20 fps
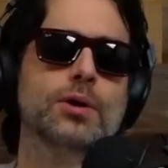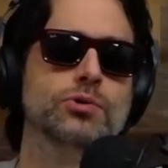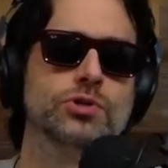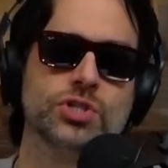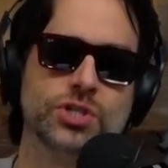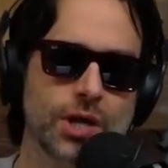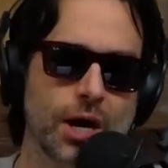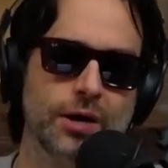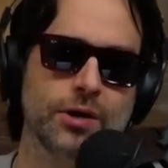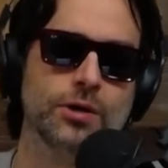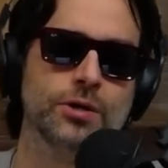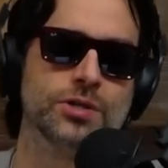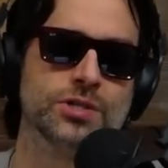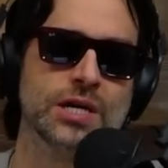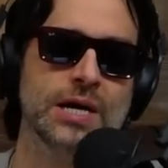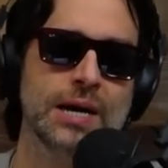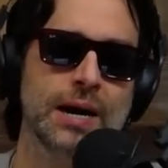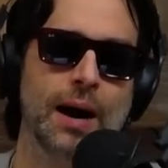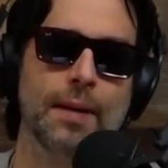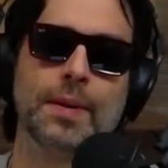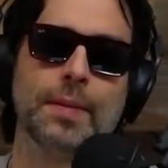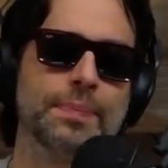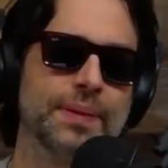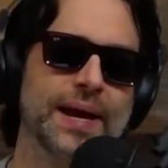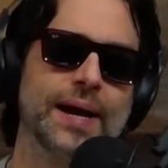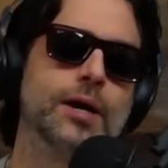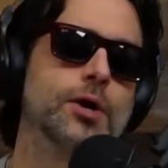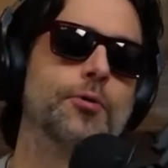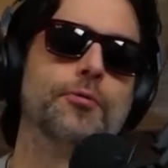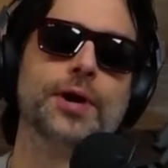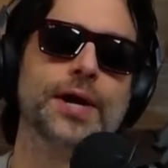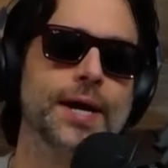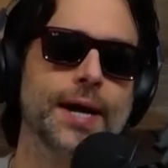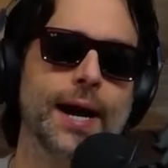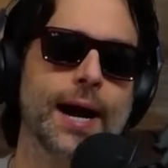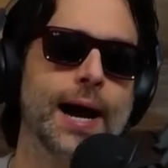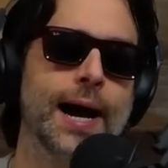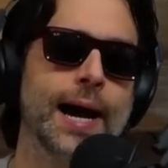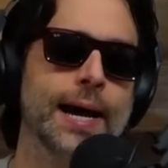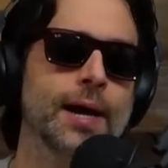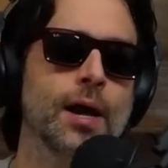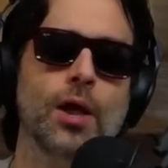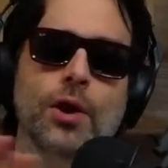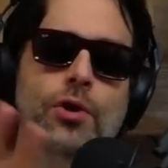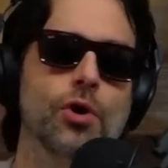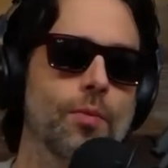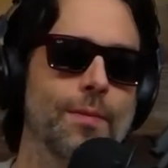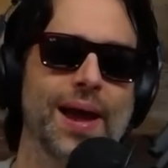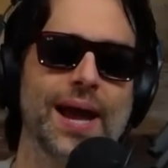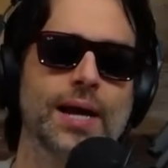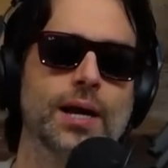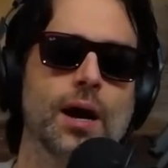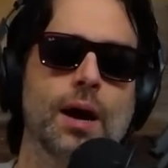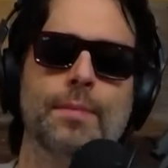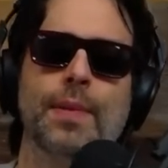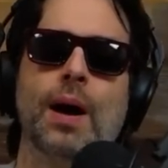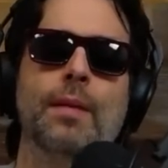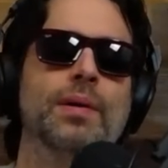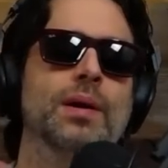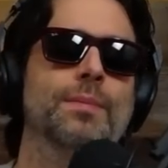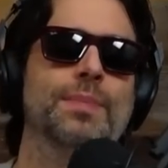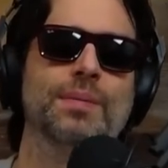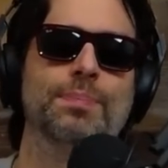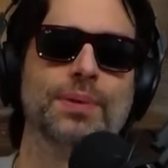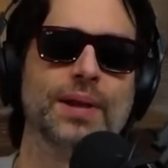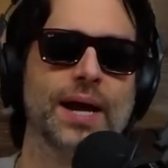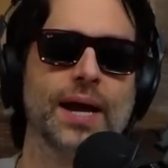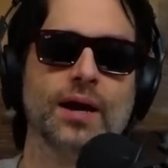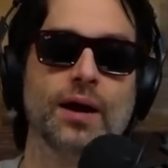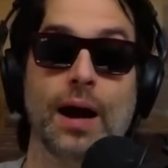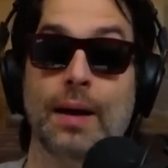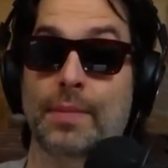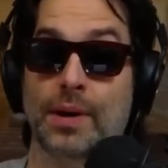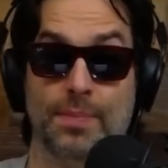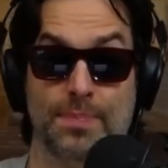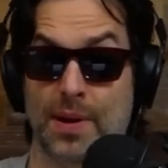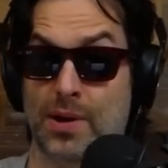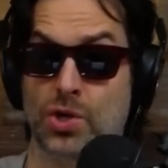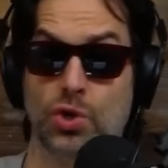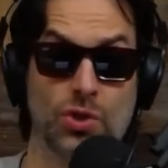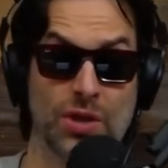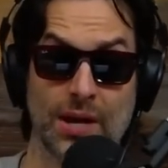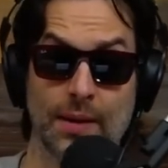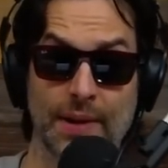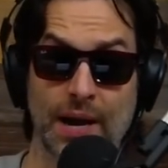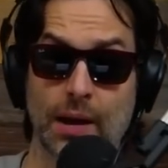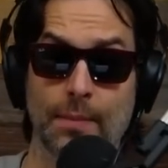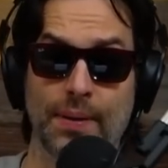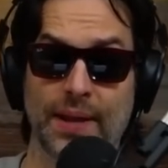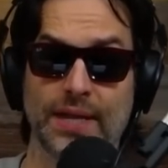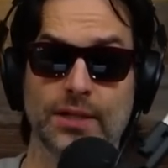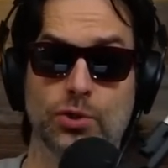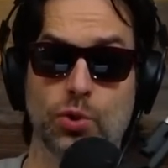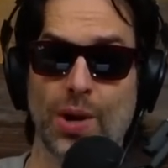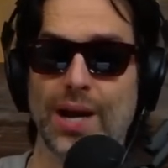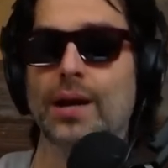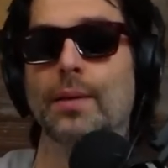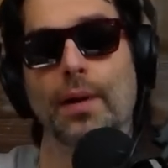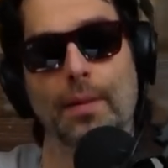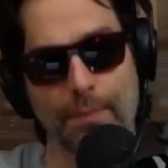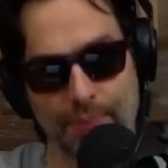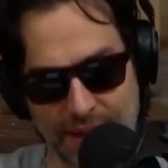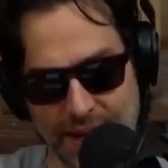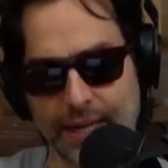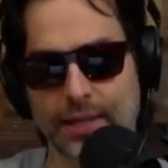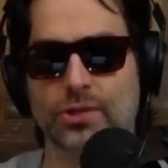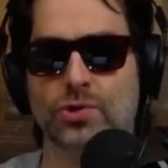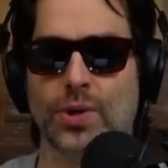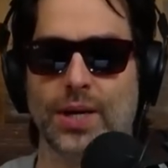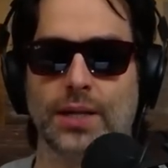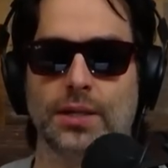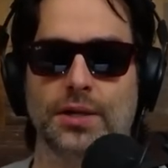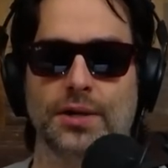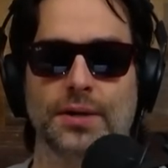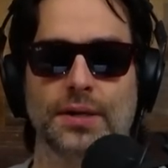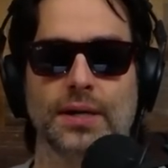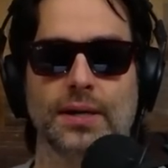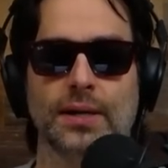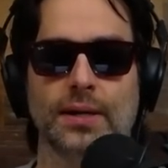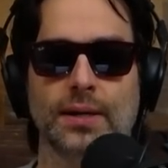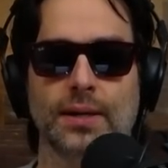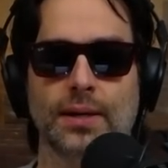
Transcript: who stutters. I'm going to play a Korean guy, no makeup. I'm going to be playing, I'm going to, you think I'm not going to play a twink? I'm going to play a twink, dude.